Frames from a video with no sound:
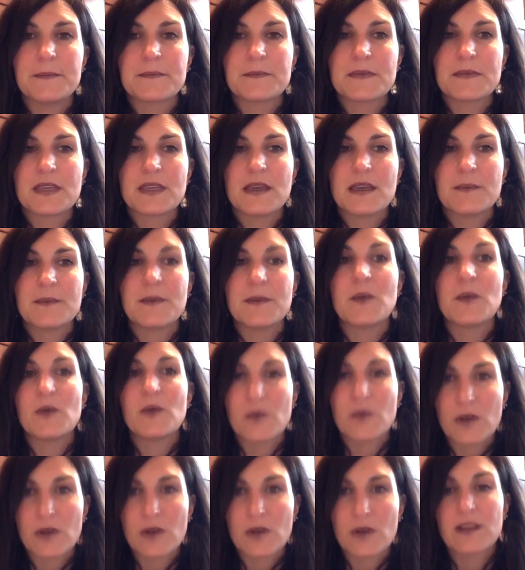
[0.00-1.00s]
but we
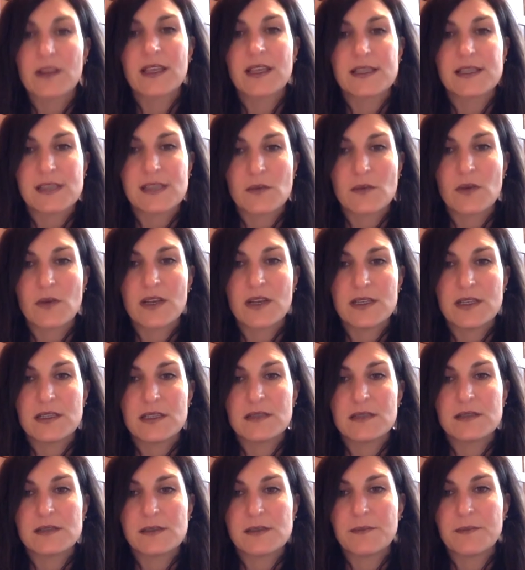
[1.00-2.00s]
were going to, like I said, run into
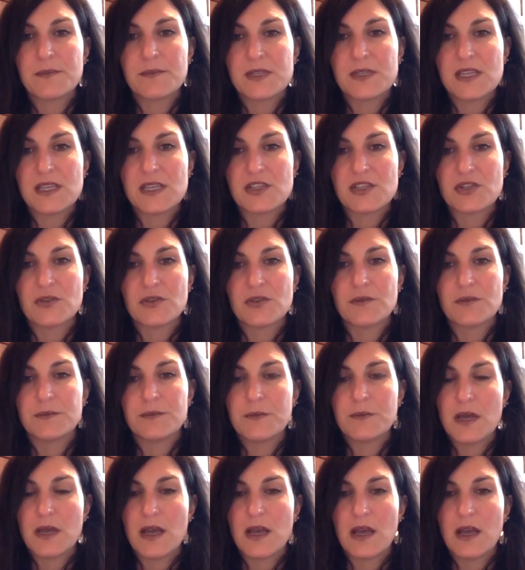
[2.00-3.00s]
some potential
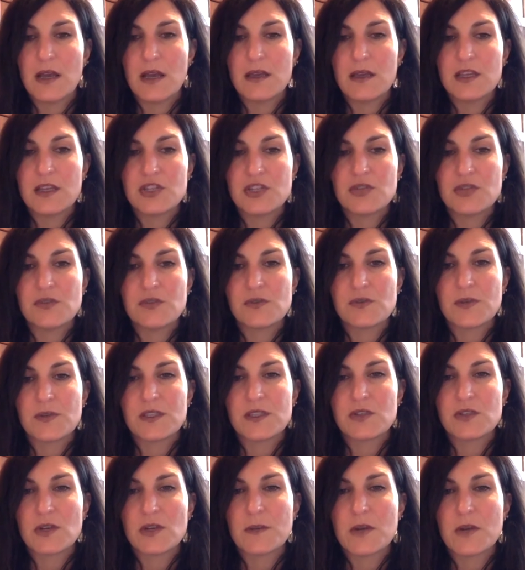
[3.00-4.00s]
issues with
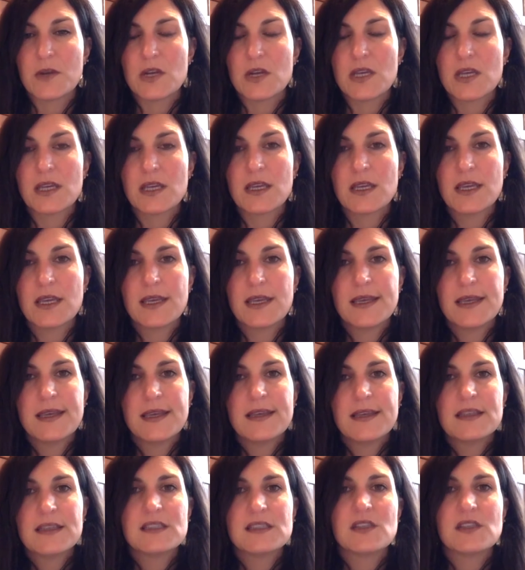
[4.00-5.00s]
trademarking.
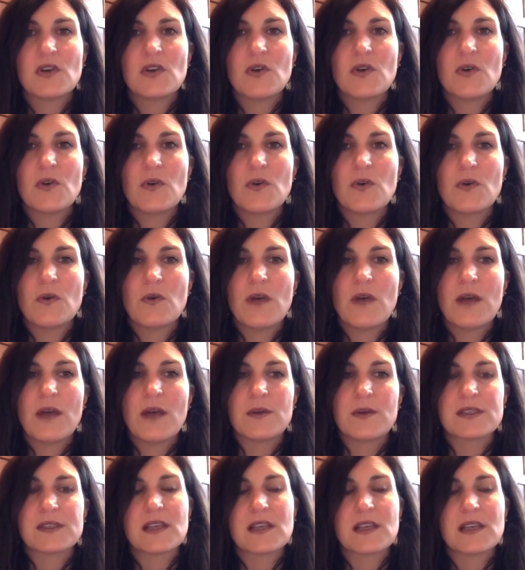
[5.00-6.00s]
So I
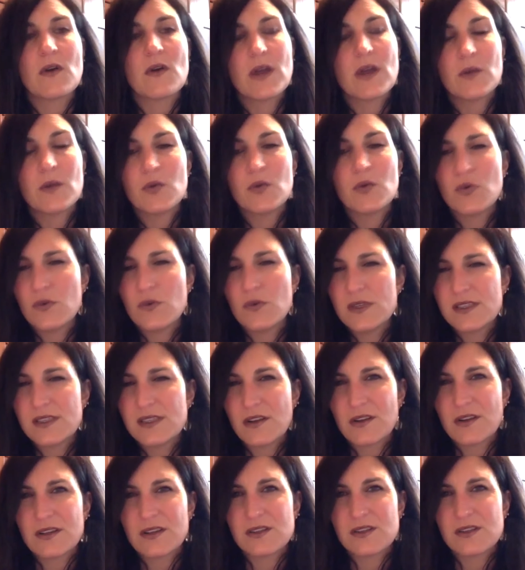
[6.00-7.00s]
was like, all right, well, who is our
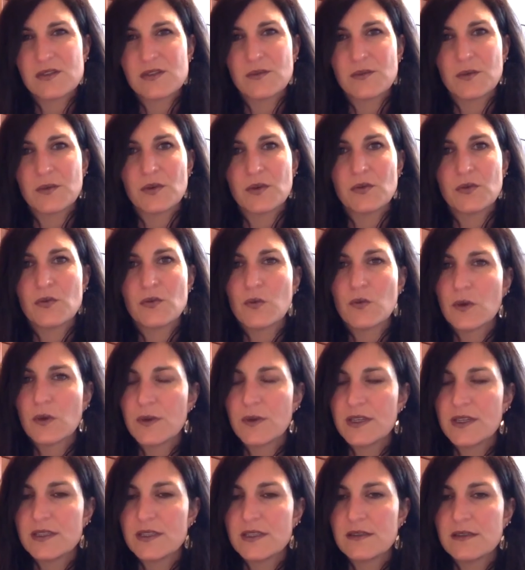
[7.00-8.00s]
consumer? Who are
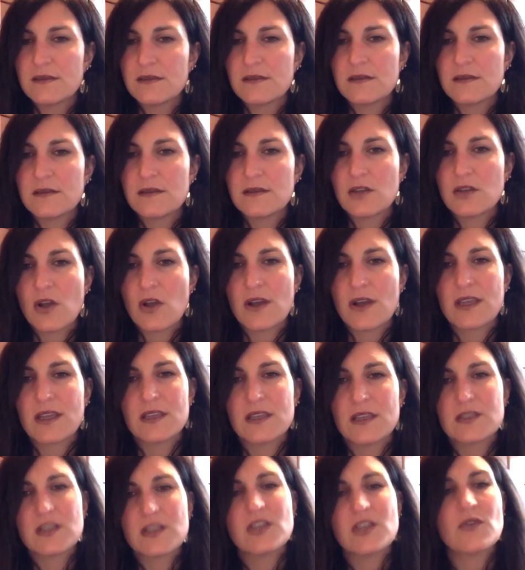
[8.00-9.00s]
we talking
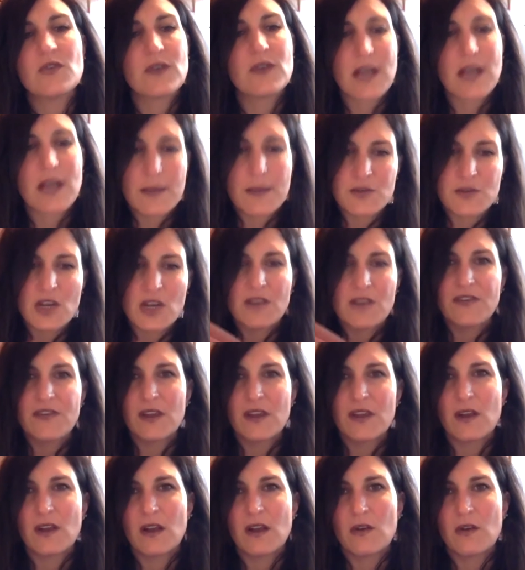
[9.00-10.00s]
to? I'm trying to
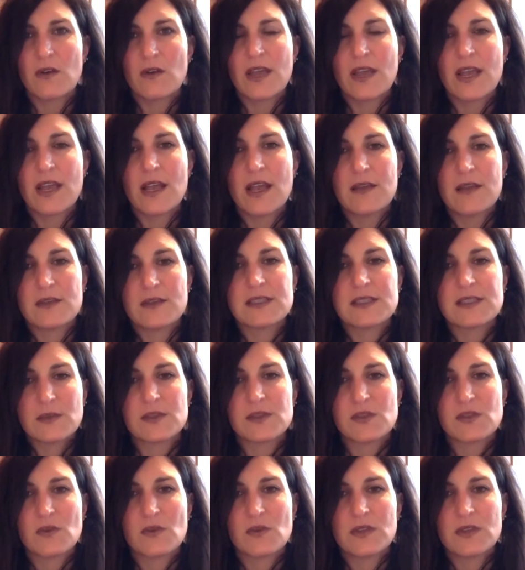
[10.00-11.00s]
figure out, okay, because I was
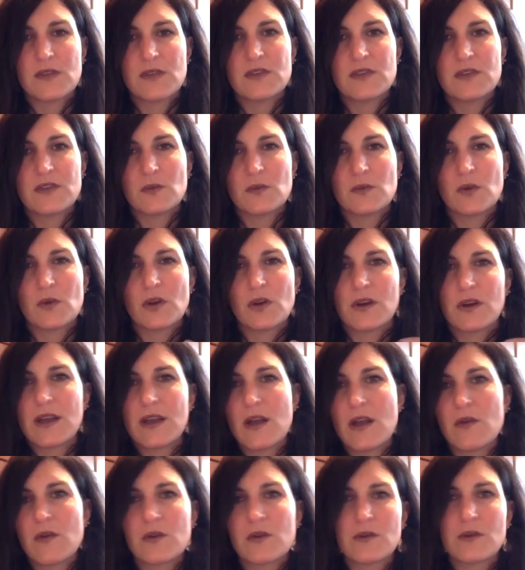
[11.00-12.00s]
so in love with the word,
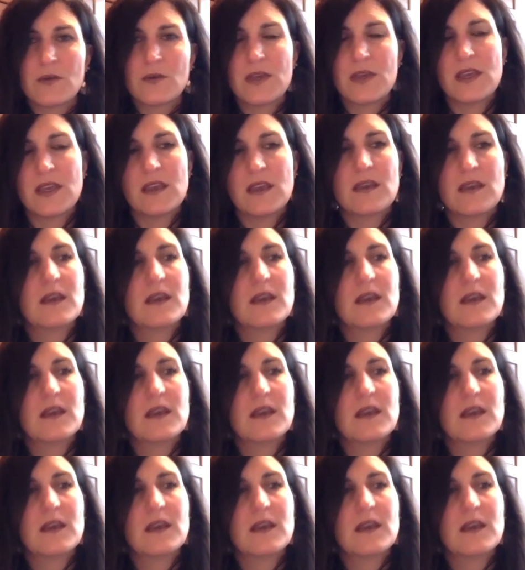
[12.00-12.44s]
how could we